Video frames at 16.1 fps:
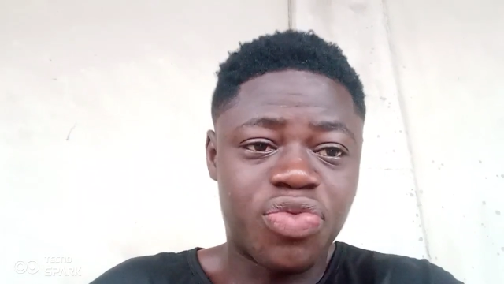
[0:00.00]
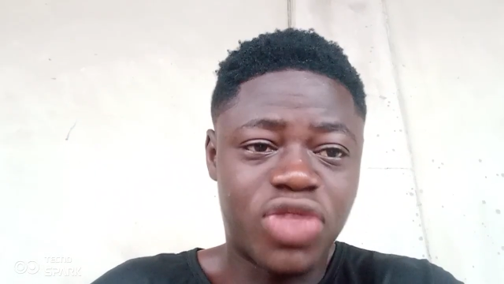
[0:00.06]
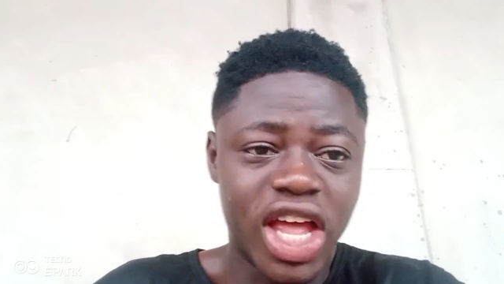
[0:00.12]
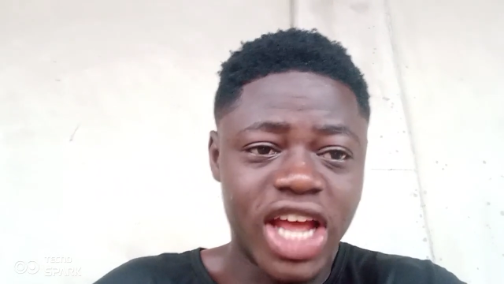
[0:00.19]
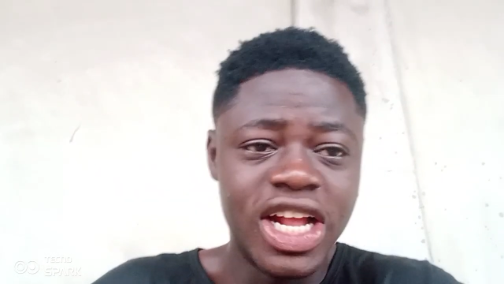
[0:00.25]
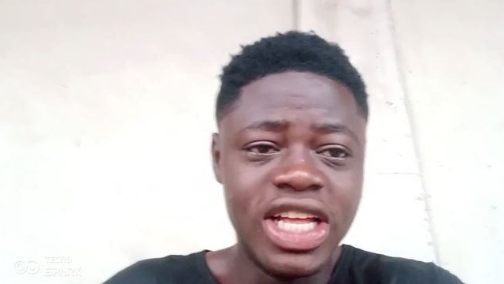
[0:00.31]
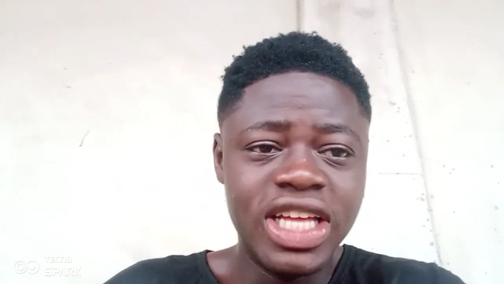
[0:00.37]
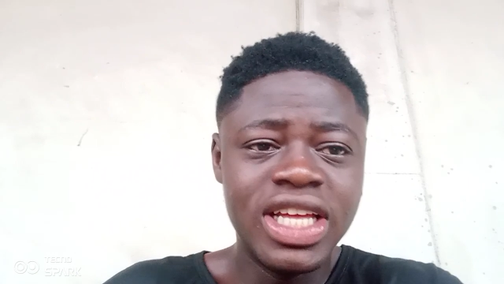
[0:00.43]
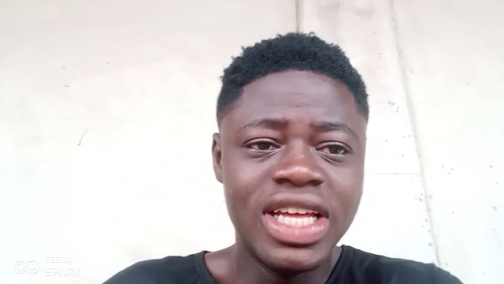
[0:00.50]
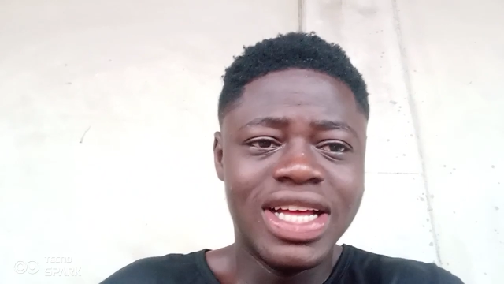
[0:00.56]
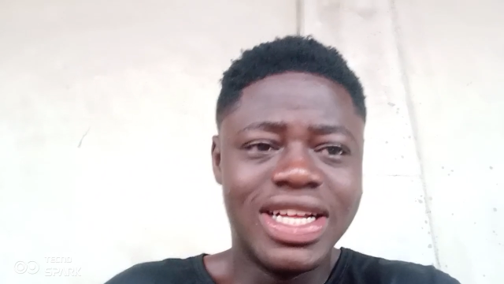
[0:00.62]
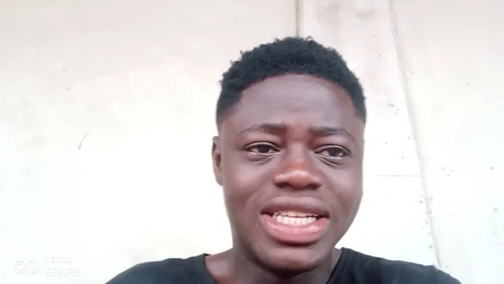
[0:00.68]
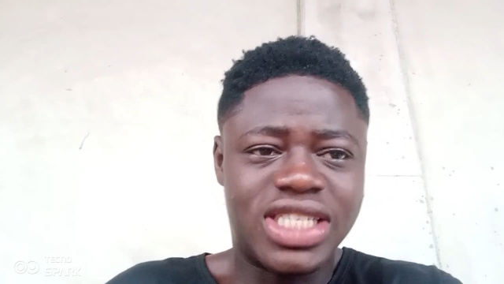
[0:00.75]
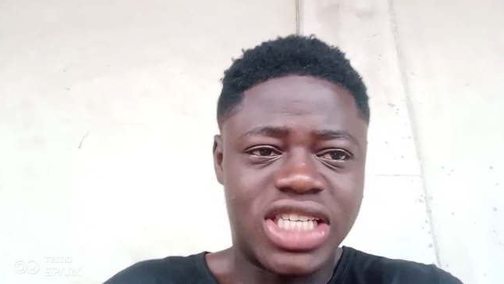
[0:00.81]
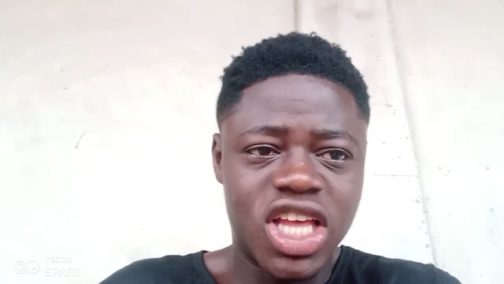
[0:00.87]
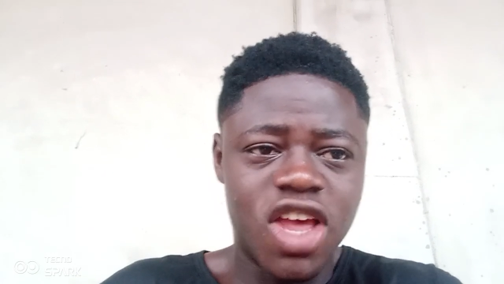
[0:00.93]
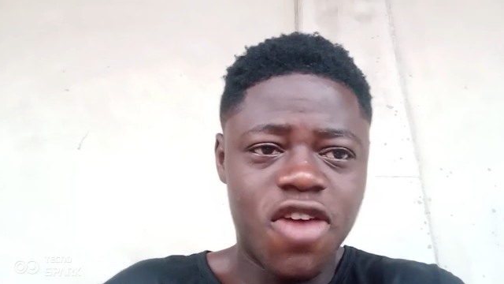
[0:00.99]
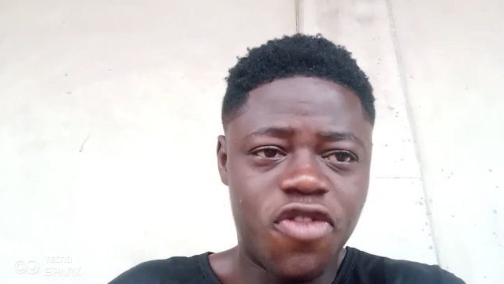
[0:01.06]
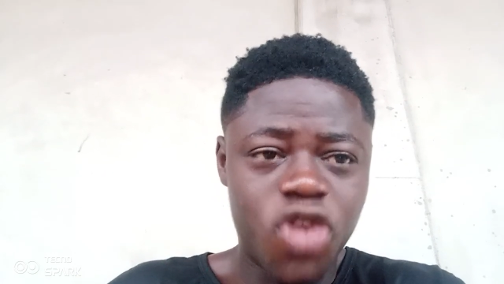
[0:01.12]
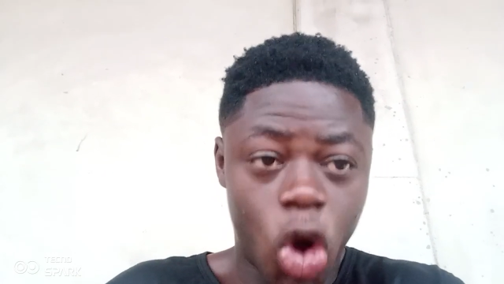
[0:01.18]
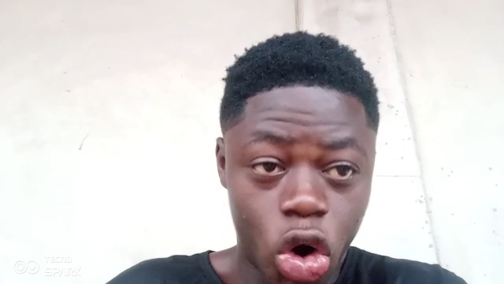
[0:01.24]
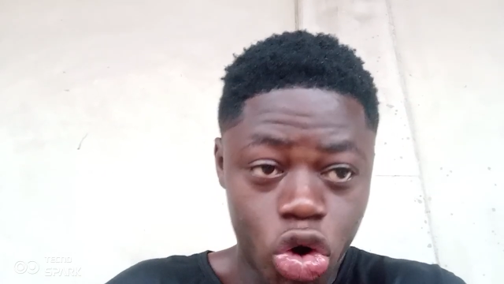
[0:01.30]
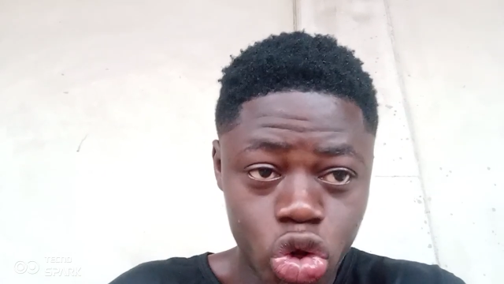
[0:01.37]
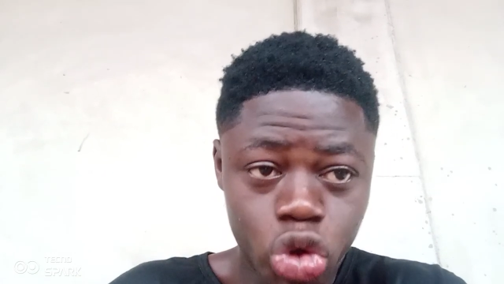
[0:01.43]
Daily TV
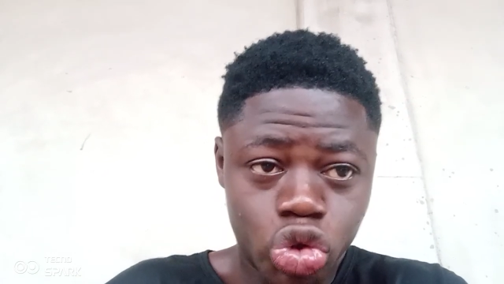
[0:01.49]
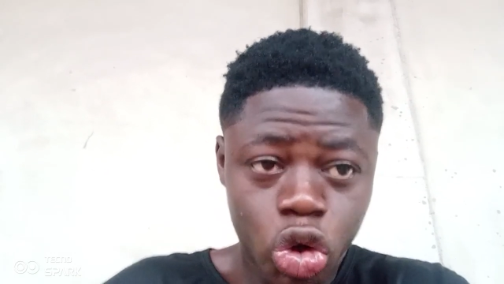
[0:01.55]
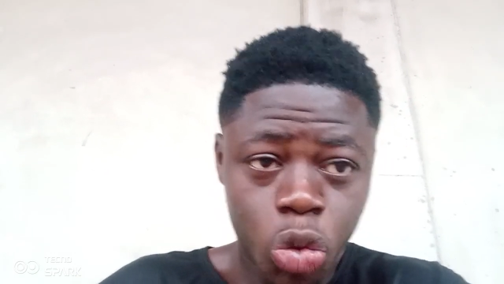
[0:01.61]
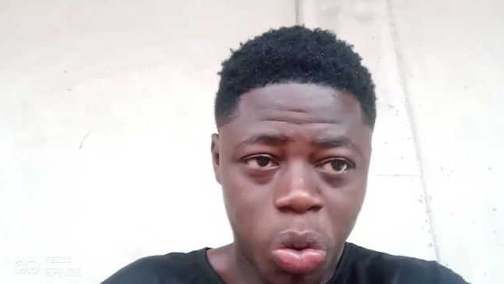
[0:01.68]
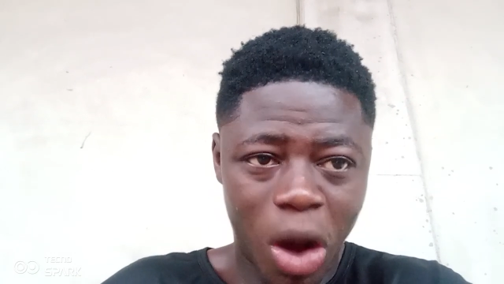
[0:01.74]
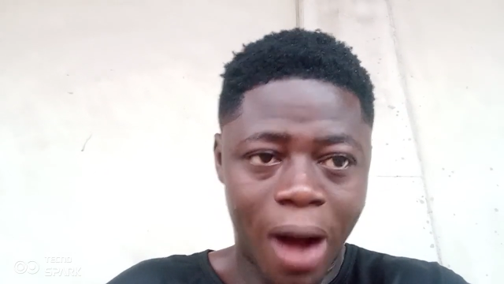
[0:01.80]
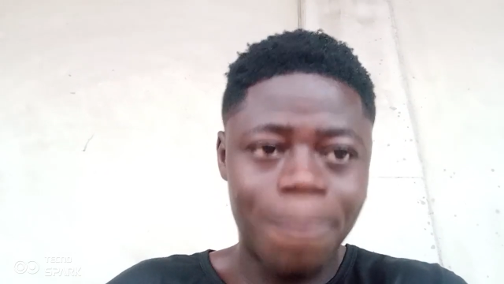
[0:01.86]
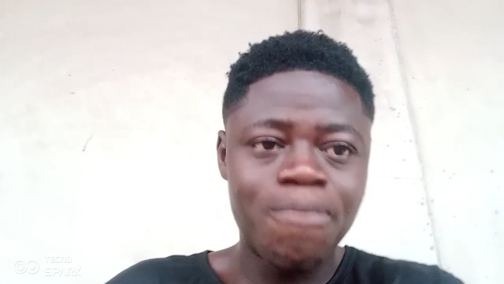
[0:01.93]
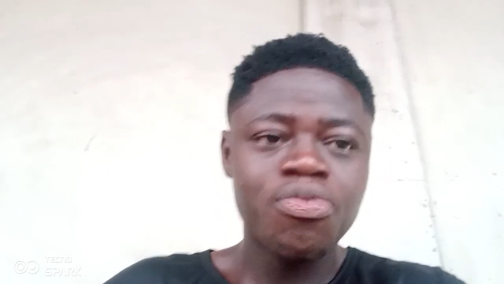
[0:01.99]
on YouTube.